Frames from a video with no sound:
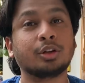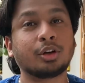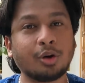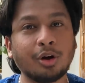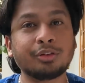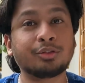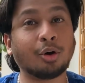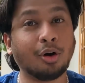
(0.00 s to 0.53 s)
The
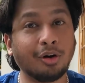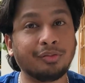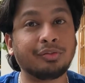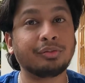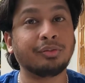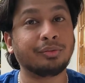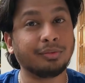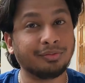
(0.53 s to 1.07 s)
cost
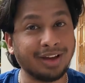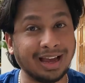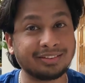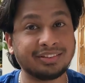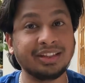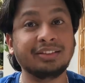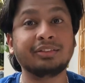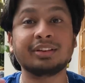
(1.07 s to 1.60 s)
of
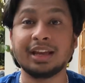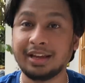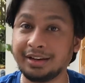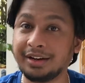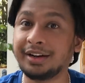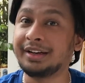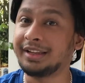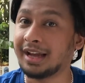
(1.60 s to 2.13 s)
vaccines
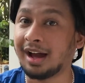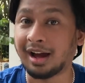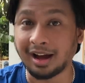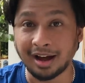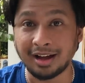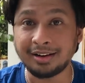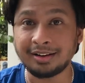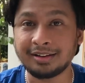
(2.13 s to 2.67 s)
in India
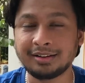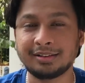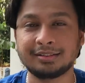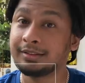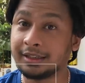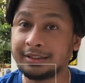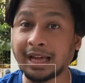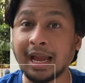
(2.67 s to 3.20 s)
are
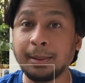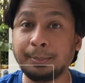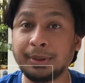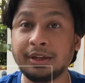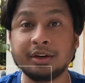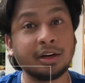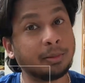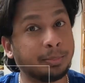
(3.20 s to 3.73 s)
the time
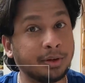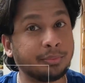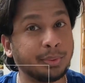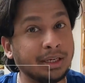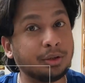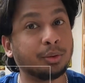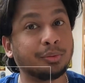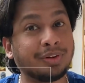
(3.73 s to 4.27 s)
period
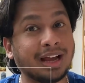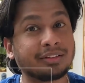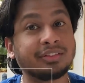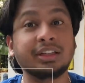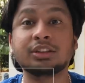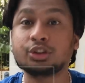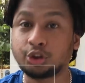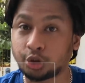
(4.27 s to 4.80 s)
between two
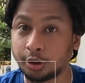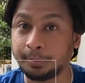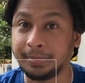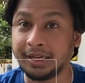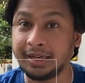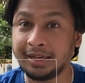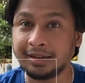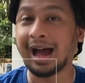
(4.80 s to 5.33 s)
vaccines should
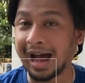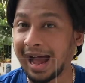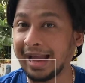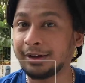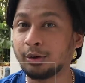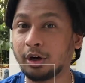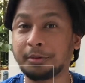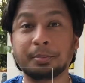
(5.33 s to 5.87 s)
be
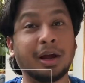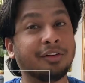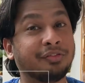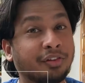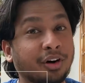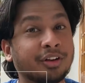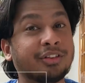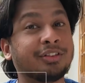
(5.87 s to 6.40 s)
I got my
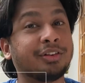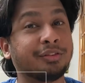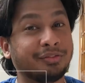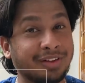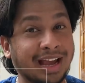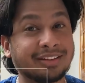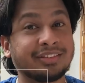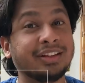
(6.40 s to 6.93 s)
first
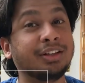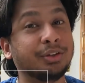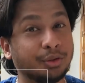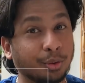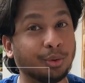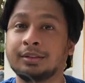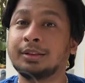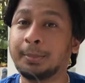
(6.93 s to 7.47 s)
vaccine
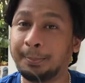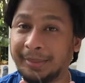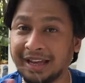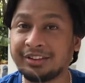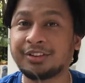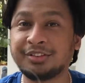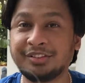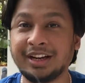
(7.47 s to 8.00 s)
dose. The
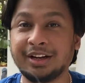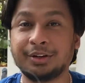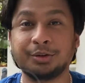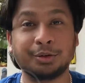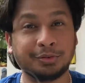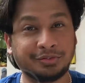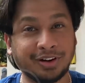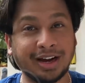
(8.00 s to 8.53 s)
best way
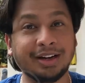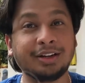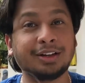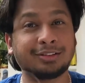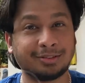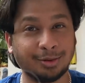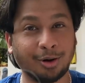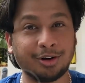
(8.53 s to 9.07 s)
to find a
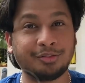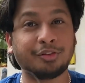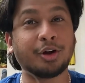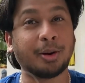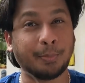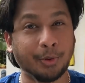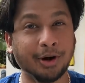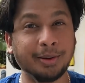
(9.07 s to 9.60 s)
slot for
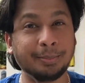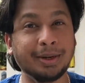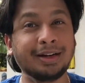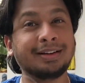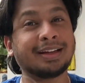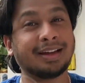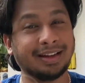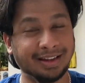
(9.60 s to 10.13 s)

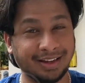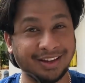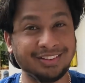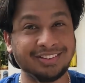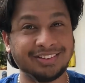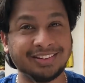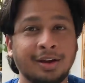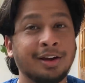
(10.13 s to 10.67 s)
appointment
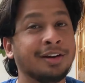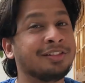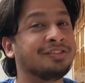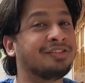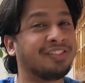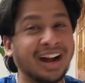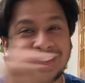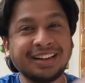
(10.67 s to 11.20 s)
is
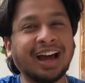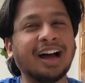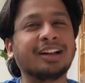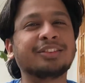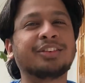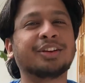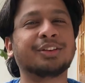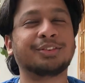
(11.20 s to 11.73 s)
find
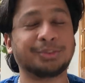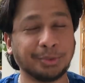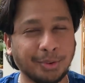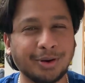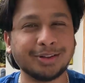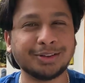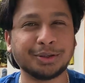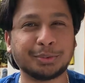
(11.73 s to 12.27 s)
answers to
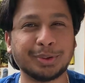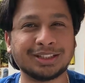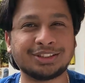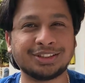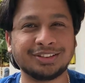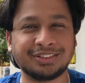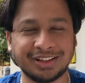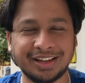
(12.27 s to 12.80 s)
all the
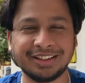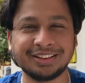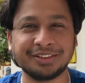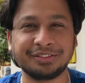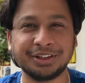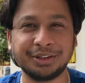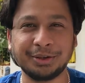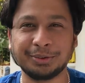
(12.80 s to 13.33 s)
questions in the
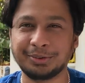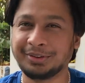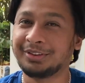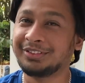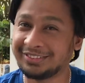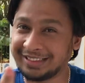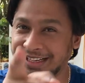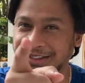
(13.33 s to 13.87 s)
video.
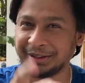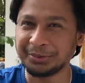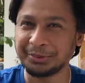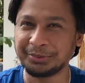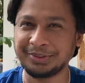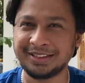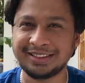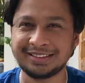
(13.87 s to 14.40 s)
Stay
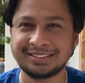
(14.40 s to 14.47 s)
tuned.